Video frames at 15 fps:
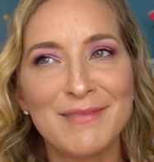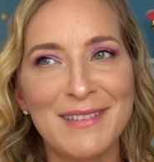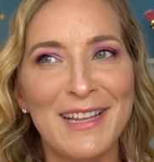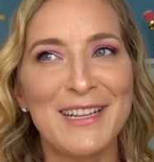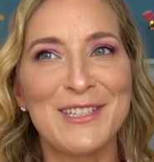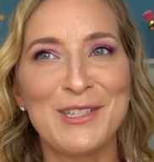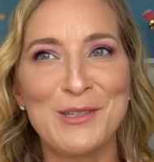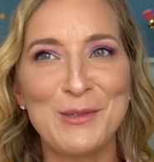
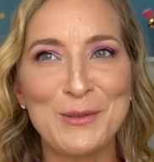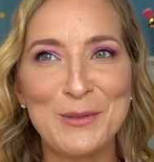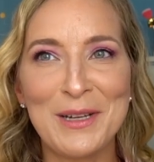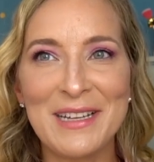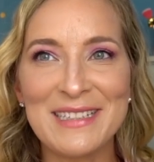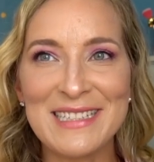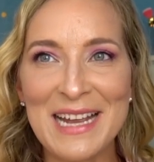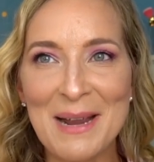like to
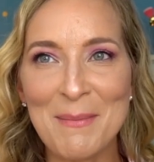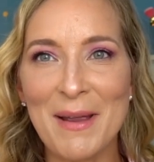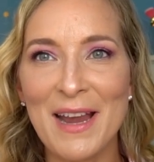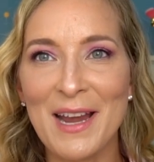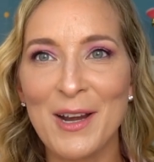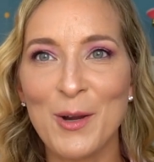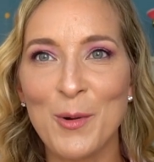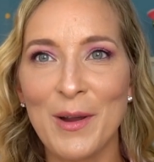dye my
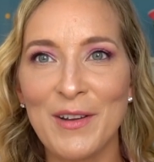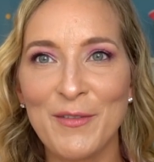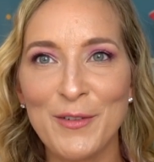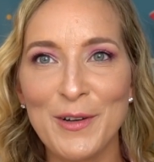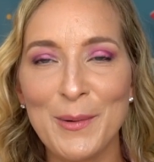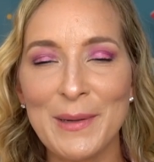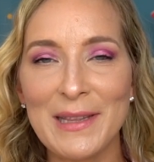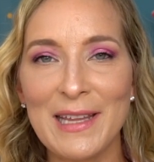hair quite
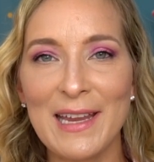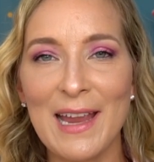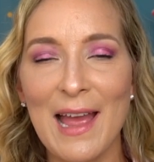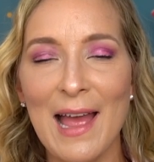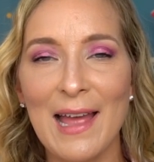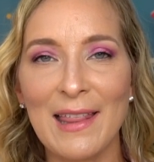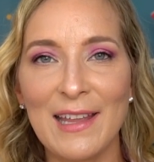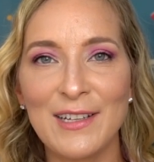frequently.
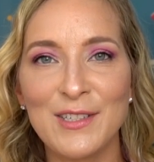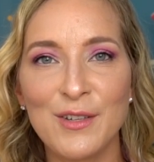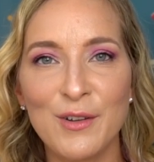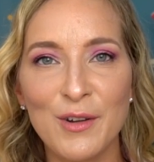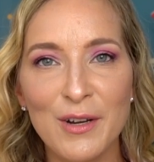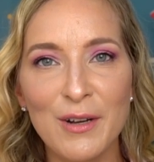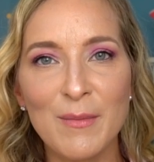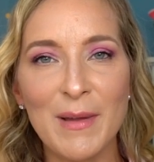I like to
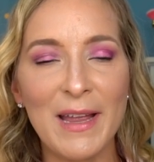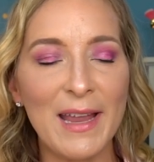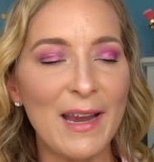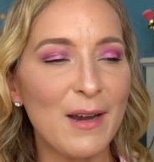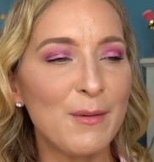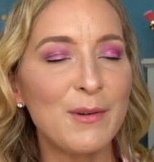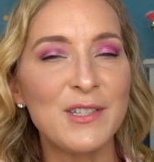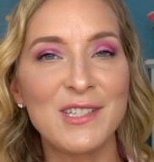curl my
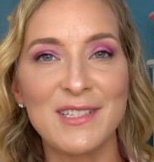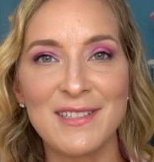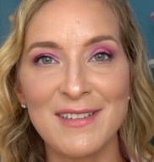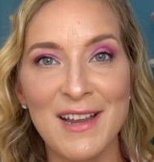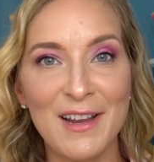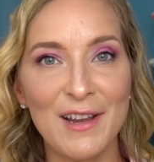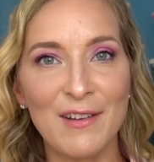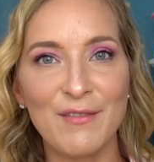hair, which is
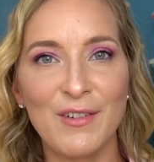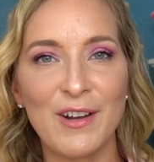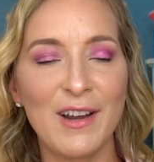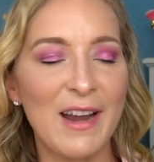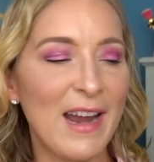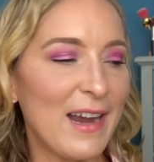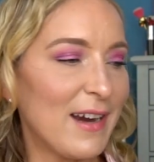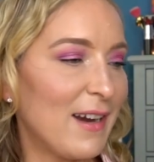not good for
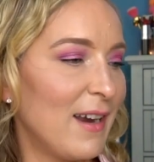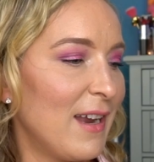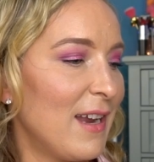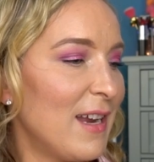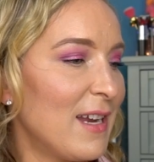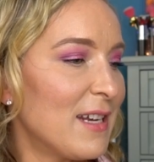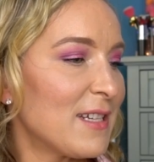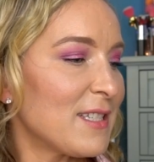your hair.
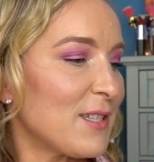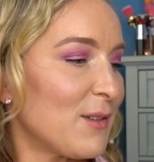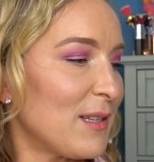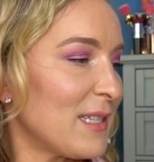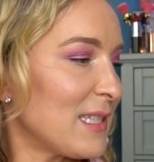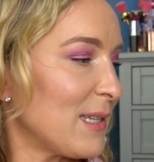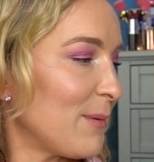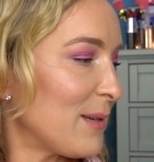So
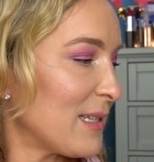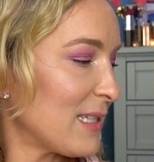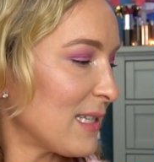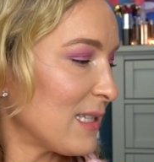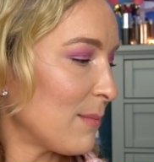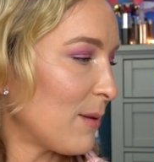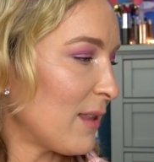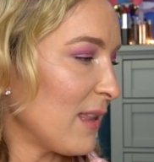let's see what it
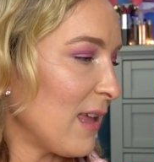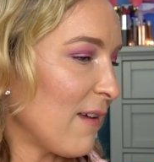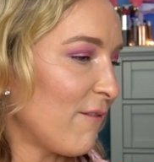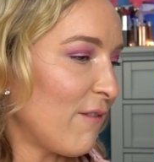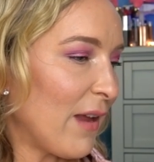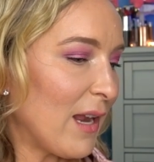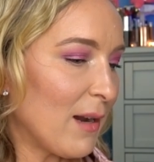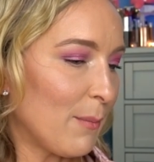says about the
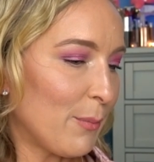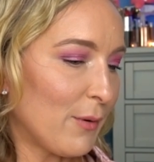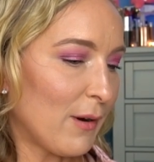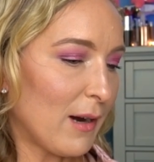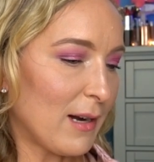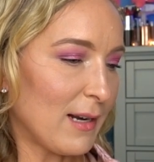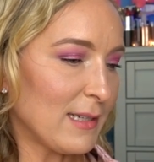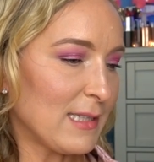Aveda
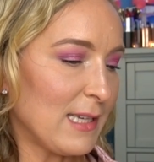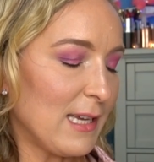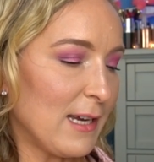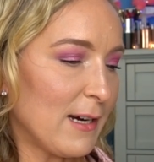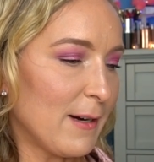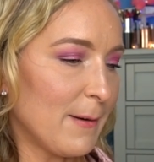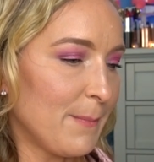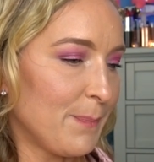product
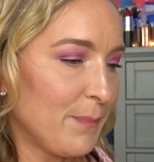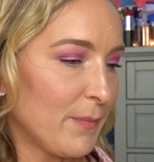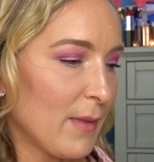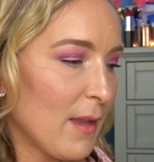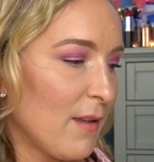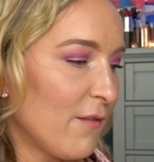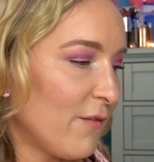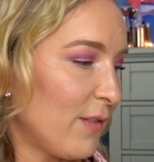here.
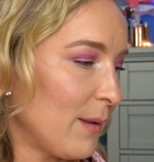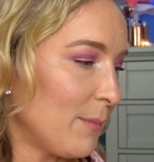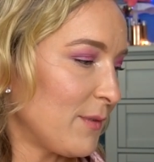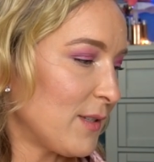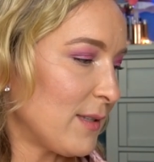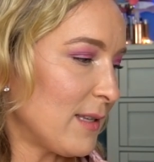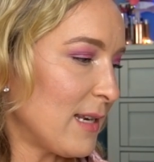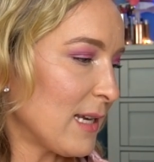Flip
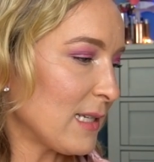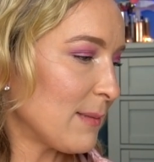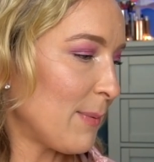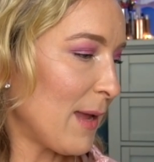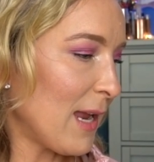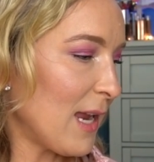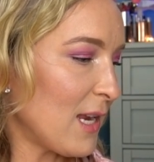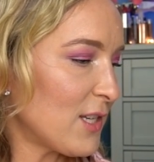to the next
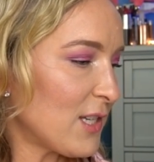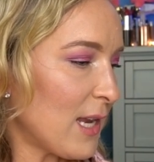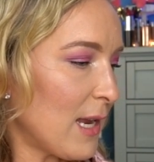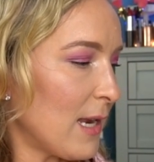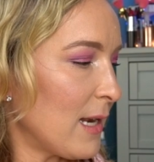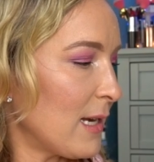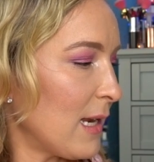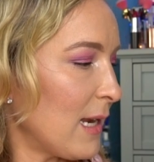page
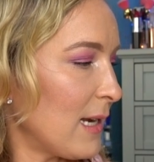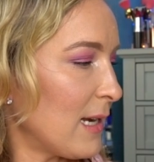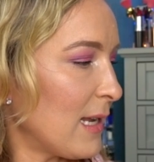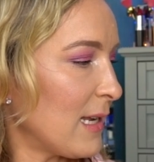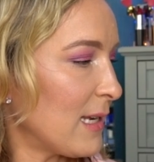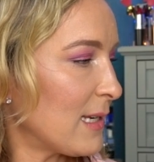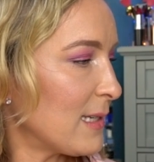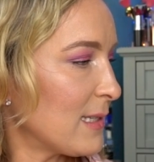and it
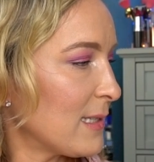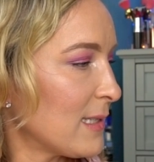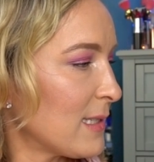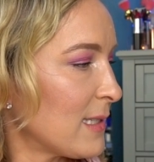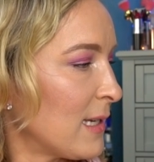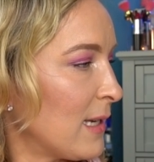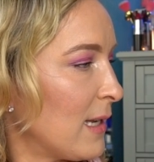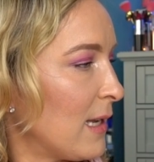
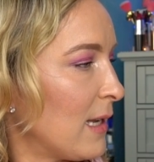is